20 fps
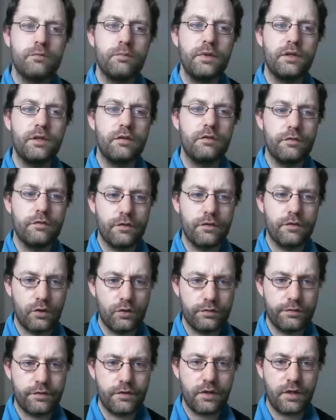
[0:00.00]
has been
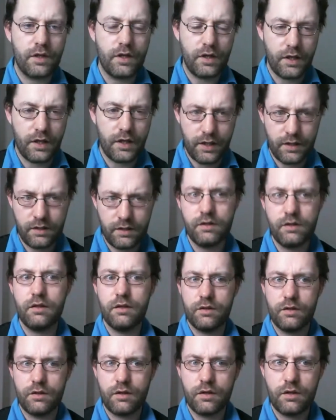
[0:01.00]
involved
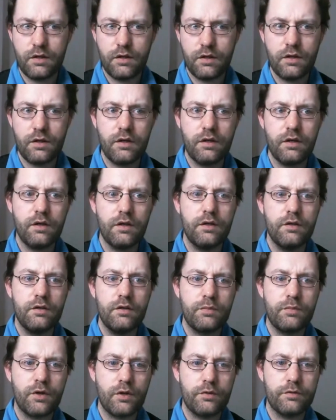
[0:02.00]
in
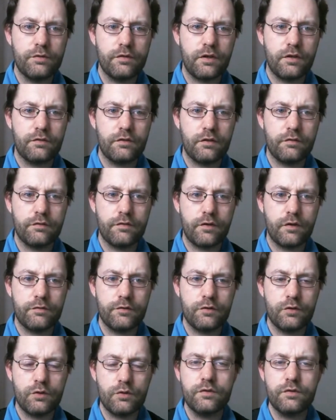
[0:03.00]
the process of
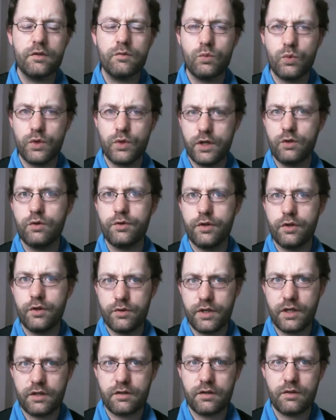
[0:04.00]
choosing. We all
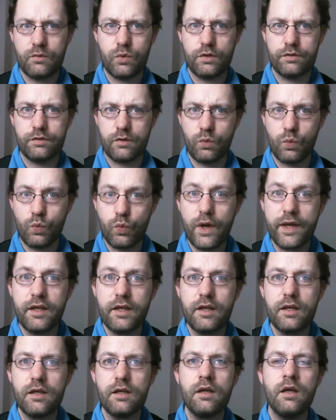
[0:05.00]
know that there was a
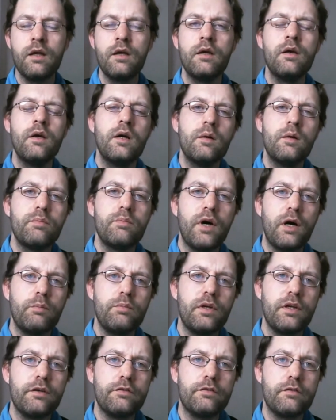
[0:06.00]
wiki
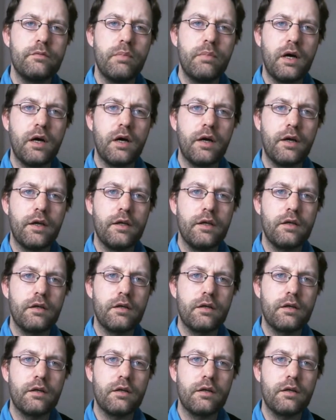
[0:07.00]
published
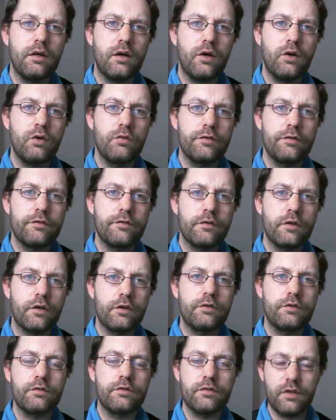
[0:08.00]
by
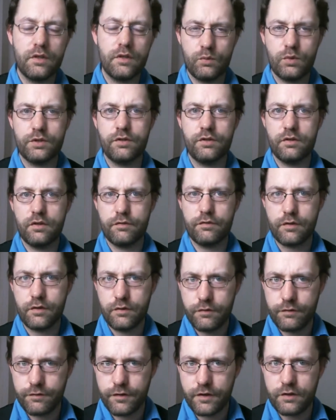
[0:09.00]
Overstock to see what the
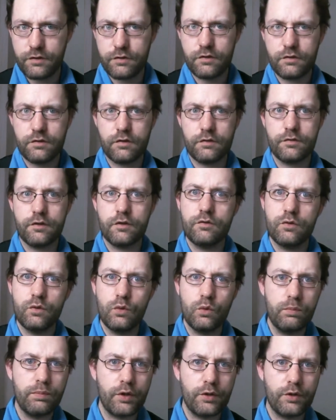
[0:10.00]
different features of the
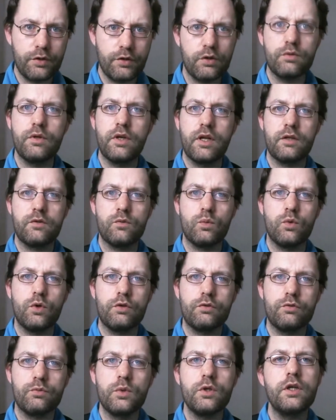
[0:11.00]
2.0
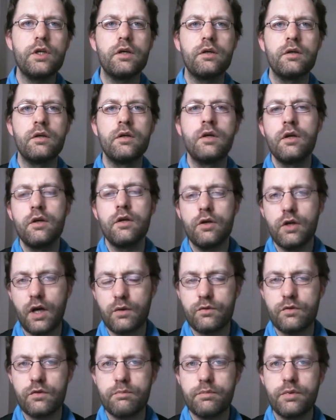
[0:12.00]
networks were.
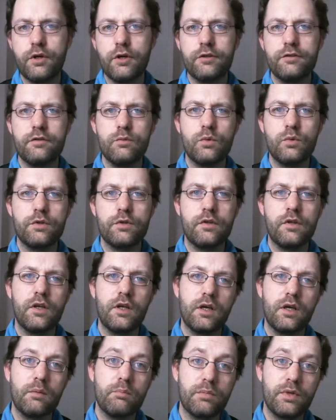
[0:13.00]
Counterparty was in
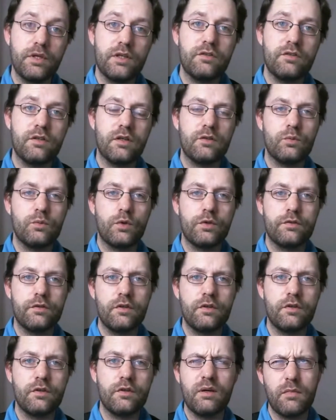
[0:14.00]
there, BitShares was
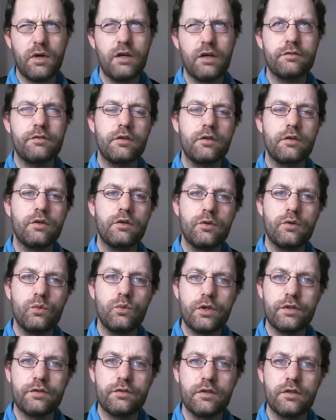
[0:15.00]
in there,
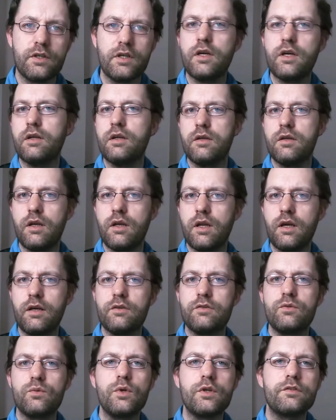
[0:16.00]
Mastercoin was in there,
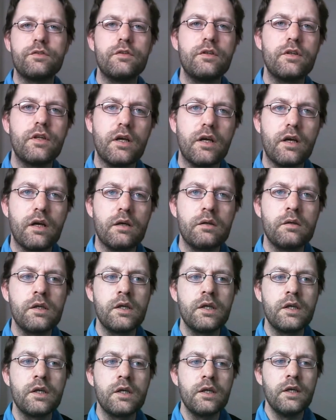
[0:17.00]
Next was in there.
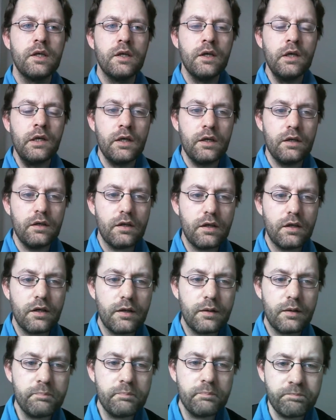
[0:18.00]

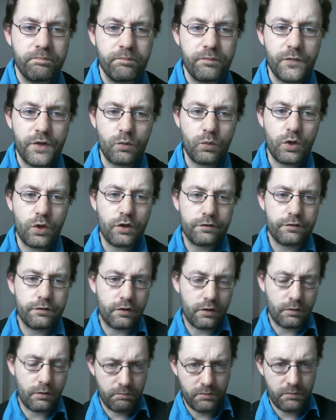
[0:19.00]
There were
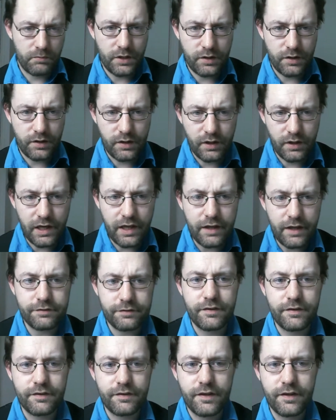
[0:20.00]
some
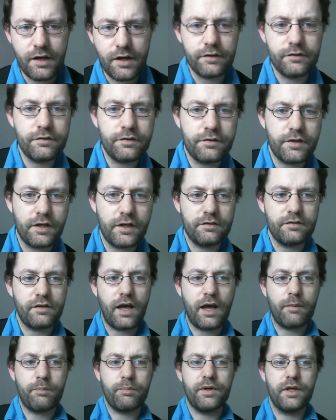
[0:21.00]
less than nice
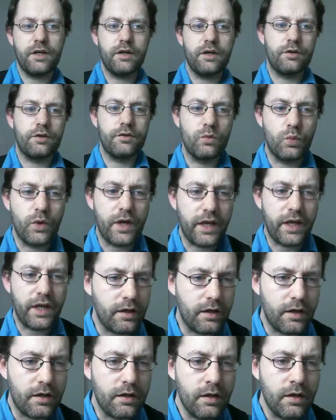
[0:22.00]
things happening on the
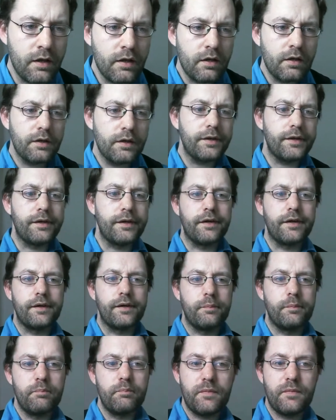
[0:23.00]
wiki,
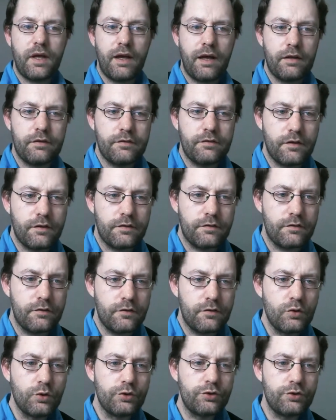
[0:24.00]
as
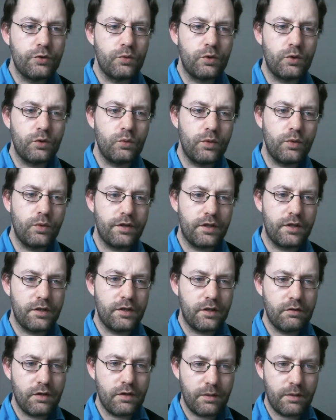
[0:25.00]
is usual
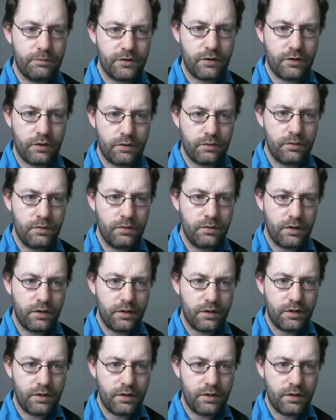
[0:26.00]
within the crypto